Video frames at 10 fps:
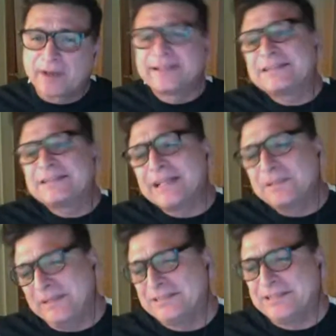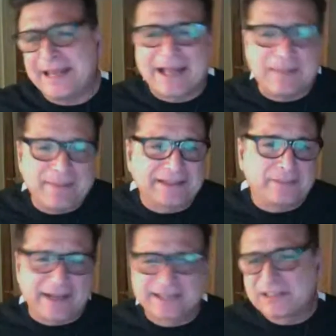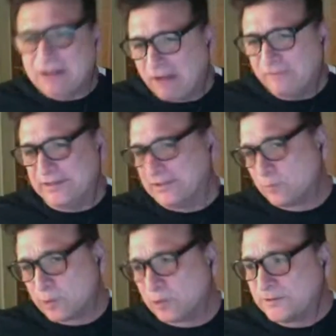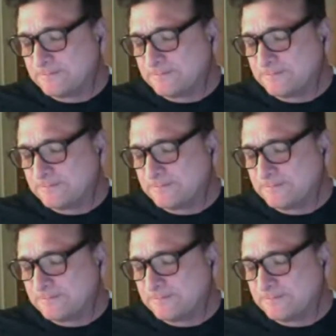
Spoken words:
It's like me saying I make the best coffee in the world.